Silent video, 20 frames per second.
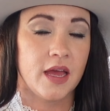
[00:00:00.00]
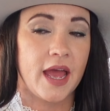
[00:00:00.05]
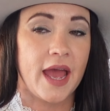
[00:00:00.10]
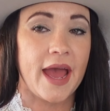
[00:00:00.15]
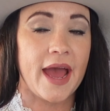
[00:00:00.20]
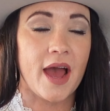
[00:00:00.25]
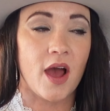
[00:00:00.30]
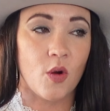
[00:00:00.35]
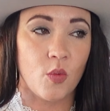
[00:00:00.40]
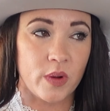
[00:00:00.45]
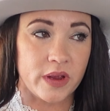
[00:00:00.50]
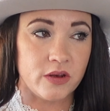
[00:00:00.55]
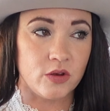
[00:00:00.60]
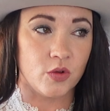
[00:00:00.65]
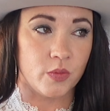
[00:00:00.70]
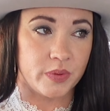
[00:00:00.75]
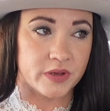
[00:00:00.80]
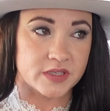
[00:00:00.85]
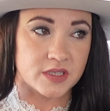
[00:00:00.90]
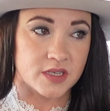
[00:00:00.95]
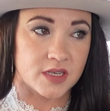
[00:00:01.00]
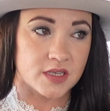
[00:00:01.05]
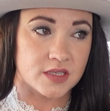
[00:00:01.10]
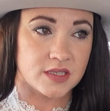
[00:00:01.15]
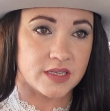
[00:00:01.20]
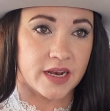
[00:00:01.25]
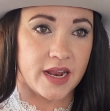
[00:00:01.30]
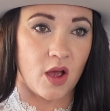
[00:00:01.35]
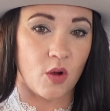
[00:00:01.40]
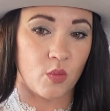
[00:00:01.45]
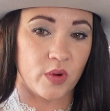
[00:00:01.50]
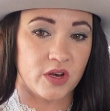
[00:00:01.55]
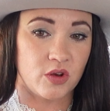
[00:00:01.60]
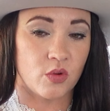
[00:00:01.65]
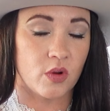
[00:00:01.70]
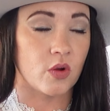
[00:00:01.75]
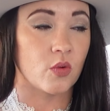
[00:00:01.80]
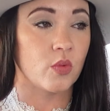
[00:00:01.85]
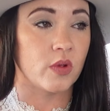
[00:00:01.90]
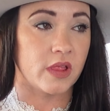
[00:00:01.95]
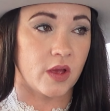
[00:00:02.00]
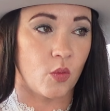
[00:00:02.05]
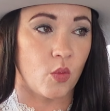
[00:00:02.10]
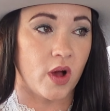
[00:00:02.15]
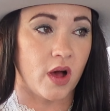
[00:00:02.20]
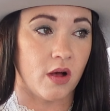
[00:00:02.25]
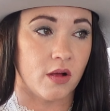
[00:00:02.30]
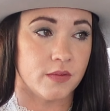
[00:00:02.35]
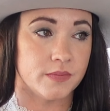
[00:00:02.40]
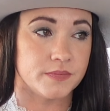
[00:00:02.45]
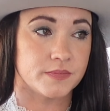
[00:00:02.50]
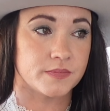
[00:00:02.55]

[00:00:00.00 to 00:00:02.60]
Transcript: how we do business and how we do it really well.